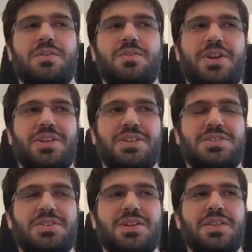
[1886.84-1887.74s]
great
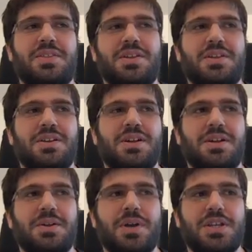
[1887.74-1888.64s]
answer. I think
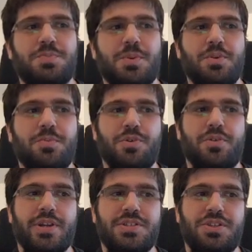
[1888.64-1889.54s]
as people
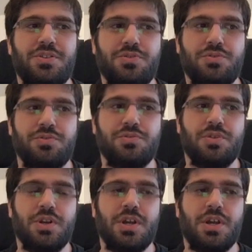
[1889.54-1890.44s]
progress
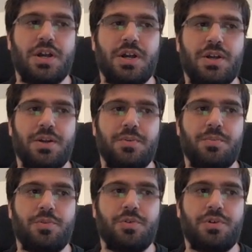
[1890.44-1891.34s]
into
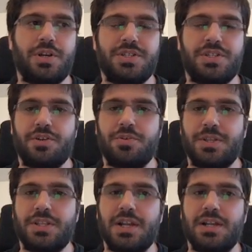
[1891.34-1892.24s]
more a senior
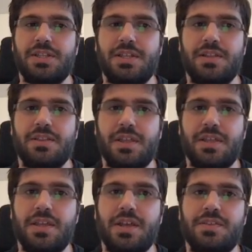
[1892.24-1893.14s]
mentality,
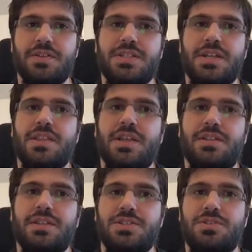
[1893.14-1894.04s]
they understand
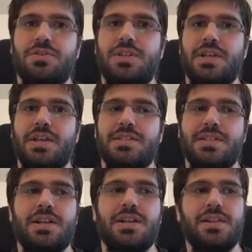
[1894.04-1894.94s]
that it's not
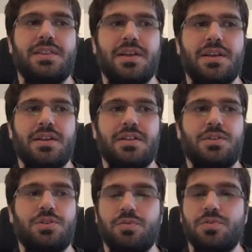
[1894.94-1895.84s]
exactly the
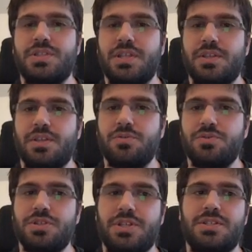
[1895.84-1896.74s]
tools they
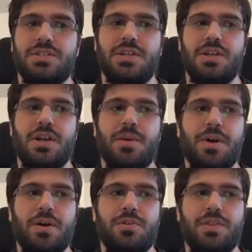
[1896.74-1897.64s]
use, it's
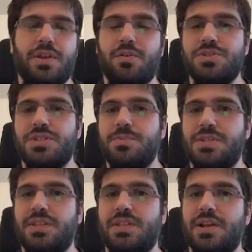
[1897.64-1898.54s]
about the concepts
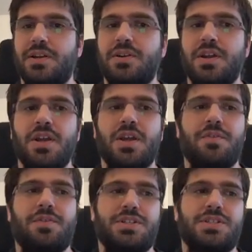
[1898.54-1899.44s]
that they learn.
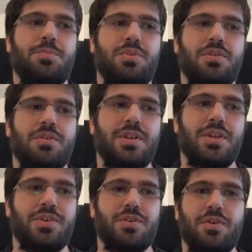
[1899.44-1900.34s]
For example,
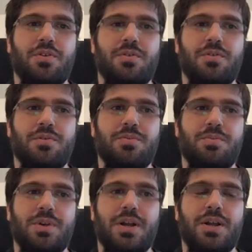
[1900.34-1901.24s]
if you go
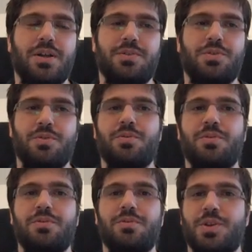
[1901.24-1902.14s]
to
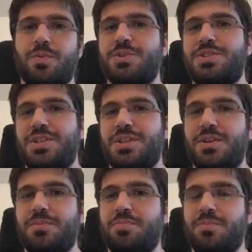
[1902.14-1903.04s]
Google, you won't
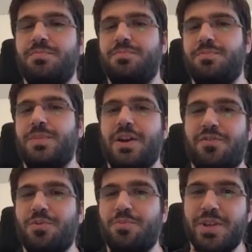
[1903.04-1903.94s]
see
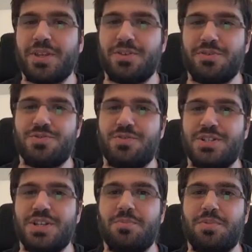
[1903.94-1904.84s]
Terraform being used, for
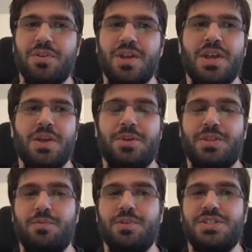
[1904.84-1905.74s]
example, but
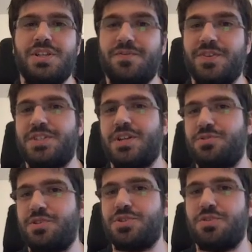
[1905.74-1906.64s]
you will see
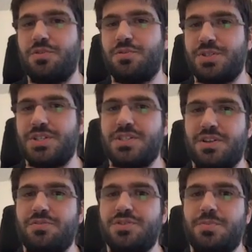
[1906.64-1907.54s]
infrastructure as code, which is the
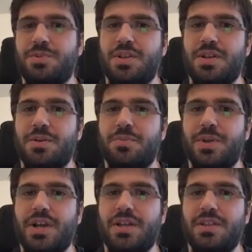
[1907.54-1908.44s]
concept
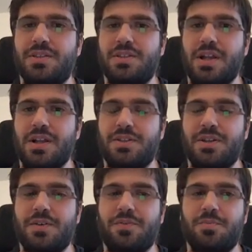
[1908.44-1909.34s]
behind
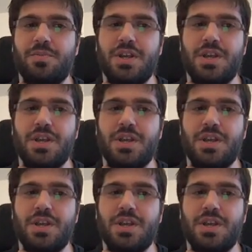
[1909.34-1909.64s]
Terraform.